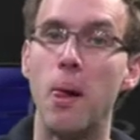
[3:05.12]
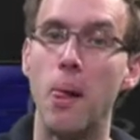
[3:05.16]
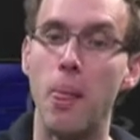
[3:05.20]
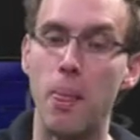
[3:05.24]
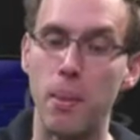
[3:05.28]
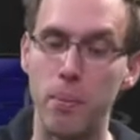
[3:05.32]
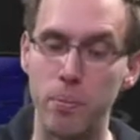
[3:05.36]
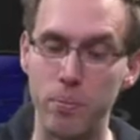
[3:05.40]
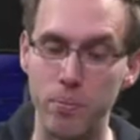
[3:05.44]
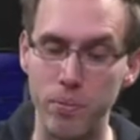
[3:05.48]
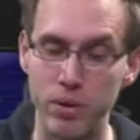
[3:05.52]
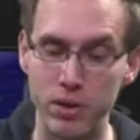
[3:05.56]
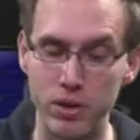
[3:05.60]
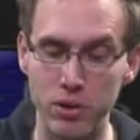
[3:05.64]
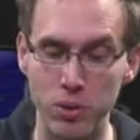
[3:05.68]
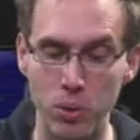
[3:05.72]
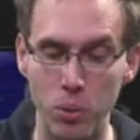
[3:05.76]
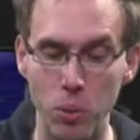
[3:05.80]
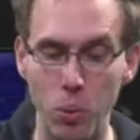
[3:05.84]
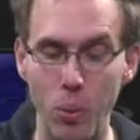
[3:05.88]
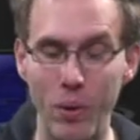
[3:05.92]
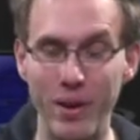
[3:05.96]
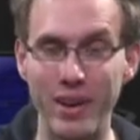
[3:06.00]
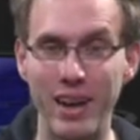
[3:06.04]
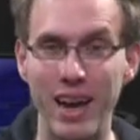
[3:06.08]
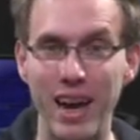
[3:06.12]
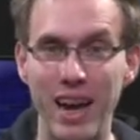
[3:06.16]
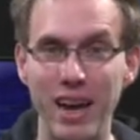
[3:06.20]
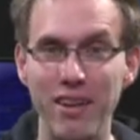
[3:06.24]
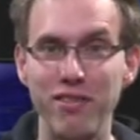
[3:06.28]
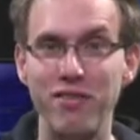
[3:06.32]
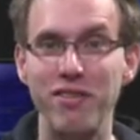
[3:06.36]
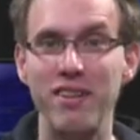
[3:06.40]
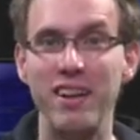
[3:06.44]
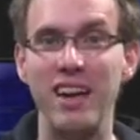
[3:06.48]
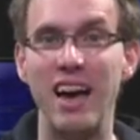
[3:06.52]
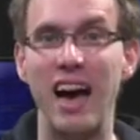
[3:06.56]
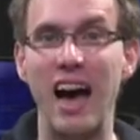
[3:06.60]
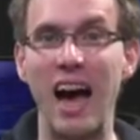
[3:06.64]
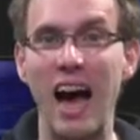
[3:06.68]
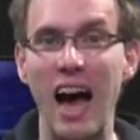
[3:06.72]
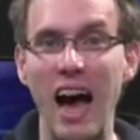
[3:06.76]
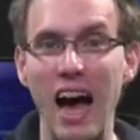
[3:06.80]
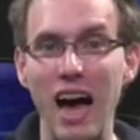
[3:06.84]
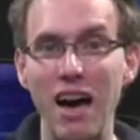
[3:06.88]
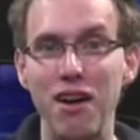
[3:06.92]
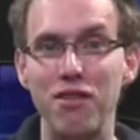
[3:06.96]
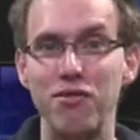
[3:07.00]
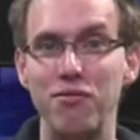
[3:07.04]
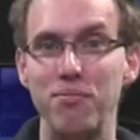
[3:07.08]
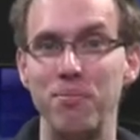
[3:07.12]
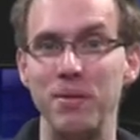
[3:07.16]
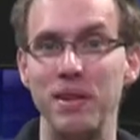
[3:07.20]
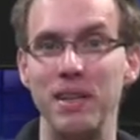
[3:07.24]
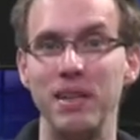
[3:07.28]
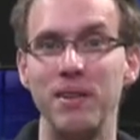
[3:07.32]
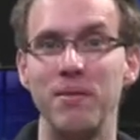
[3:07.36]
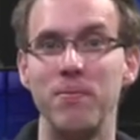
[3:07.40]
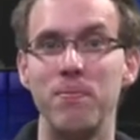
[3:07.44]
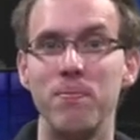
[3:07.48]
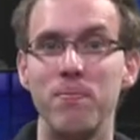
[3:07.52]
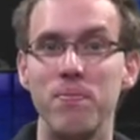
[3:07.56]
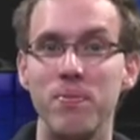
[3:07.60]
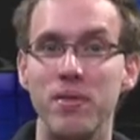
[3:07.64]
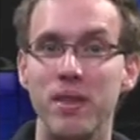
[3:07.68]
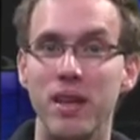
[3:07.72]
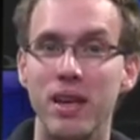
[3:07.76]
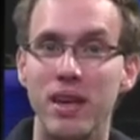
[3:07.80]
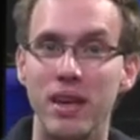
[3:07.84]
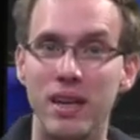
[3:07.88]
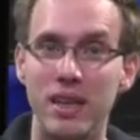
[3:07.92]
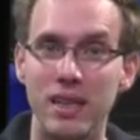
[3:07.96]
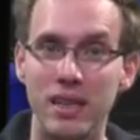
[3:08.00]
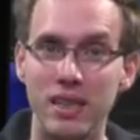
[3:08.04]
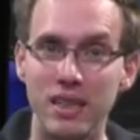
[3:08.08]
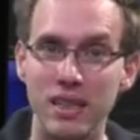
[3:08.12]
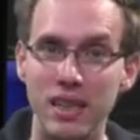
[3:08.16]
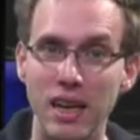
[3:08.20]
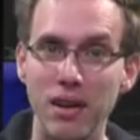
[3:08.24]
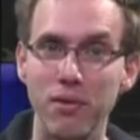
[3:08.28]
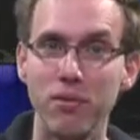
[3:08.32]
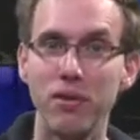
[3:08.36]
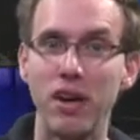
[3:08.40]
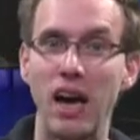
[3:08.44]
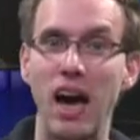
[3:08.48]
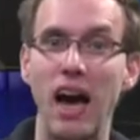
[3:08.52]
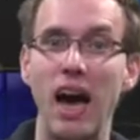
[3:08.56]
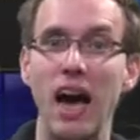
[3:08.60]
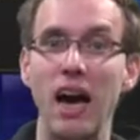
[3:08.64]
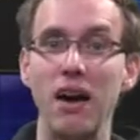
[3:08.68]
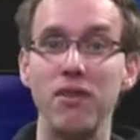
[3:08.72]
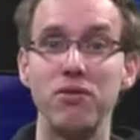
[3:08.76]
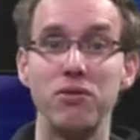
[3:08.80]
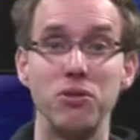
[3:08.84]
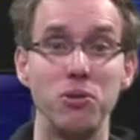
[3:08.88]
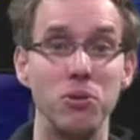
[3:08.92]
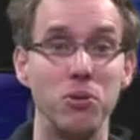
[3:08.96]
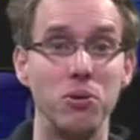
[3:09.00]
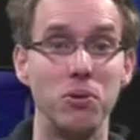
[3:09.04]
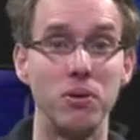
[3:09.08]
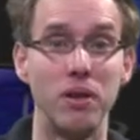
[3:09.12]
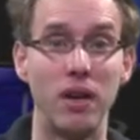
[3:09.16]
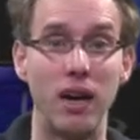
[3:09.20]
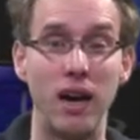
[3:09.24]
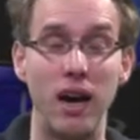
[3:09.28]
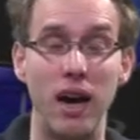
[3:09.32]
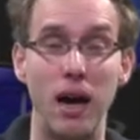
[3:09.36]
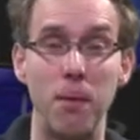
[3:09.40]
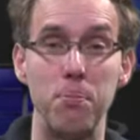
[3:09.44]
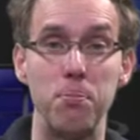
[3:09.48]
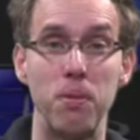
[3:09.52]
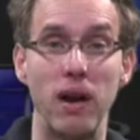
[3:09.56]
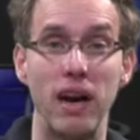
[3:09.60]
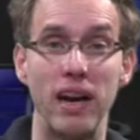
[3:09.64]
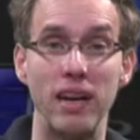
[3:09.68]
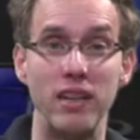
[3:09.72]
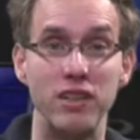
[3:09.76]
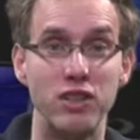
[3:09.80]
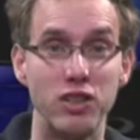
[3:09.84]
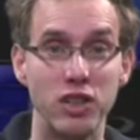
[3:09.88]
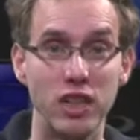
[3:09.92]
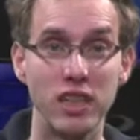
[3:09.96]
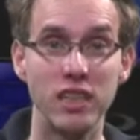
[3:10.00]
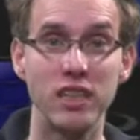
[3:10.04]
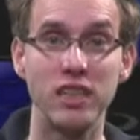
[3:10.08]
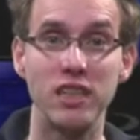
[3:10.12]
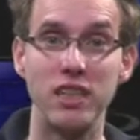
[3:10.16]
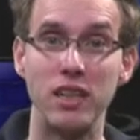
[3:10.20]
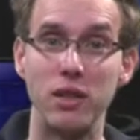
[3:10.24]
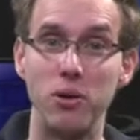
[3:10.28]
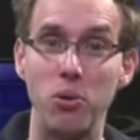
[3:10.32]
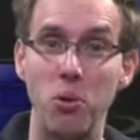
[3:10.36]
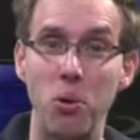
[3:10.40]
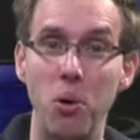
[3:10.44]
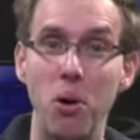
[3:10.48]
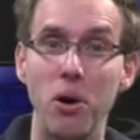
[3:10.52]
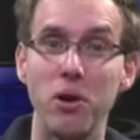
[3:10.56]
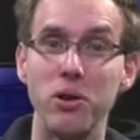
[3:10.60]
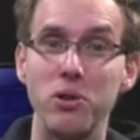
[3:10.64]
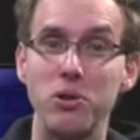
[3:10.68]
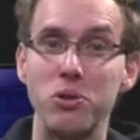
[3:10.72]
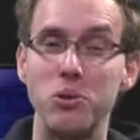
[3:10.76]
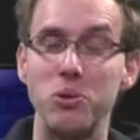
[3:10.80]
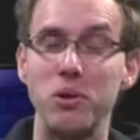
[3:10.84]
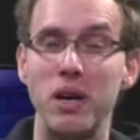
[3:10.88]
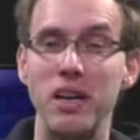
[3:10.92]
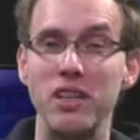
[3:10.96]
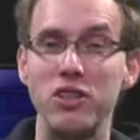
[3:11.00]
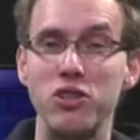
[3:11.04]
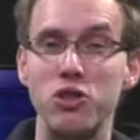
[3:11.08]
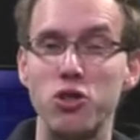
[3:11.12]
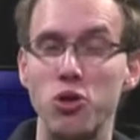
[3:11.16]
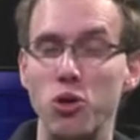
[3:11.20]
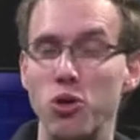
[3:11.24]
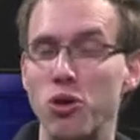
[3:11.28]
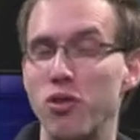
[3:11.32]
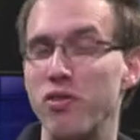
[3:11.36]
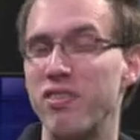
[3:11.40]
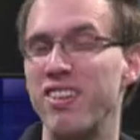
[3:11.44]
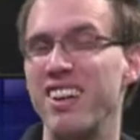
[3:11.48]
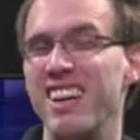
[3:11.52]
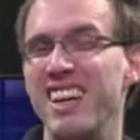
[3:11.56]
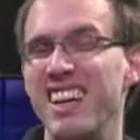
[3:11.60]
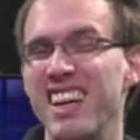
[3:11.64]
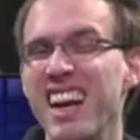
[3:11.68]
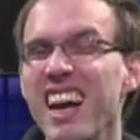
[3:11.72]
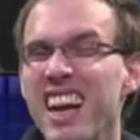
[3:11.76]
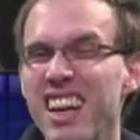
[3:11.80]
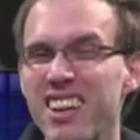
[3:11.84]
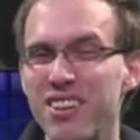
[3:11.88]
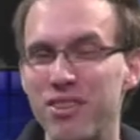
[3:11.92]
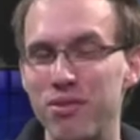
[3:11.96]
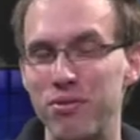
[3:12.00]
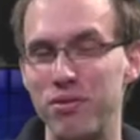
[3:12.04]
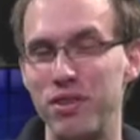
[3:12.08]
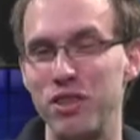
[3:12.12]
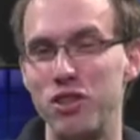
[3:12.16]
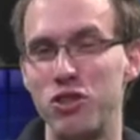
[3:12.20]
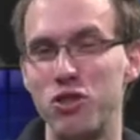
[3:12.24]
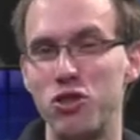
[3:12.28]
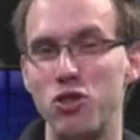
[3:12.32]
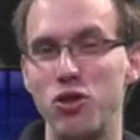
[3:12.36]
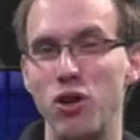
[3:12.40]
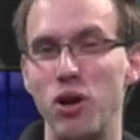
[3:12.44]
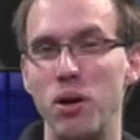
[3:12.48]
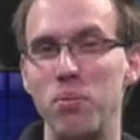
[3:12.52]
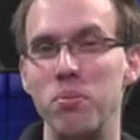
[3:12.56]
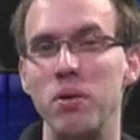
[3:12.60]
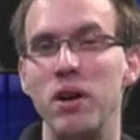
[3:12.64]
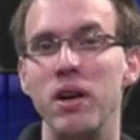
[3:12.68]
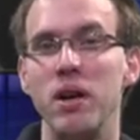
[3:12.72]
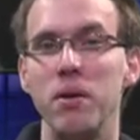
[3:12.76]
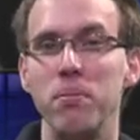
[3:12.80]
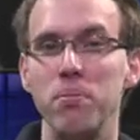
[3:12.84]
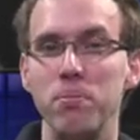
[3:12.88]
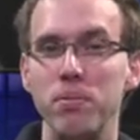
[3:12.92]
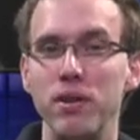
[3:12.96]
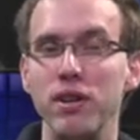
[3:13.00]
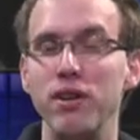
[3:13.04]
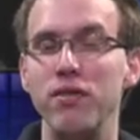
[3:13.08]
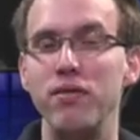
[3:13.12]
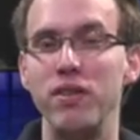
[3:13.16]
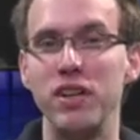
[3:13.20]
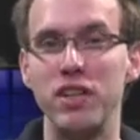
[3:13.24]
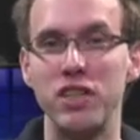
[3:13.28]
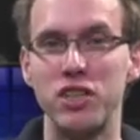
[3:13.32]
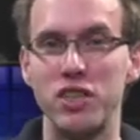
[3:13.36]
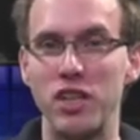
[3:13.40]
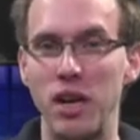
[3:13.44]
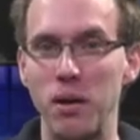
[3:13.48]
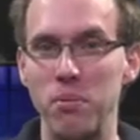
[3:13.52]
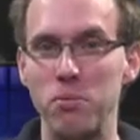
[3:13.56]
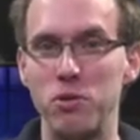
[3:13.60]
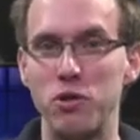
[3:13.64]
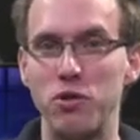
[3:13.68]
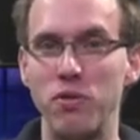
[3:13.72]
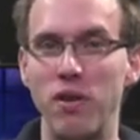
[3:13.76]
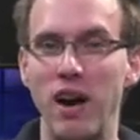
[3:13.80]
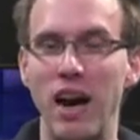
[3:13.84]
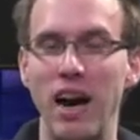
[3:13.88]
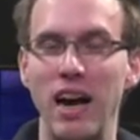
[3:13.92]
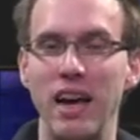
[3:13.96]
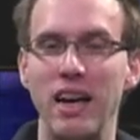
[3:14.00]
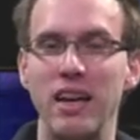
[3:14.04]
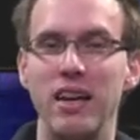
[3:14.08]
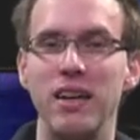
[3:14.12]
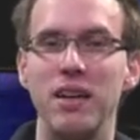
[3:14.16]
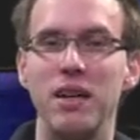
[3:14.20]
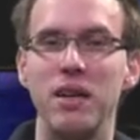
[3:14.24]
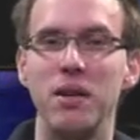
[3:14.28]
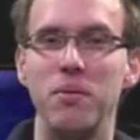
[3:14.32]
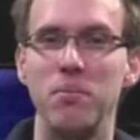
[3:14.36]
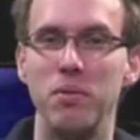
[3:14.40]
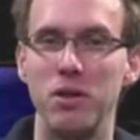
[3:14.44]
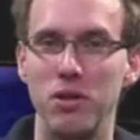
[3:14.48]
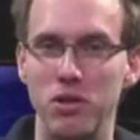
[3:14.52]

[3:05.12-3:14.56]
But what if we have p? Then we have to apply a trick in order to get sort of rid of this term p of x times y. Because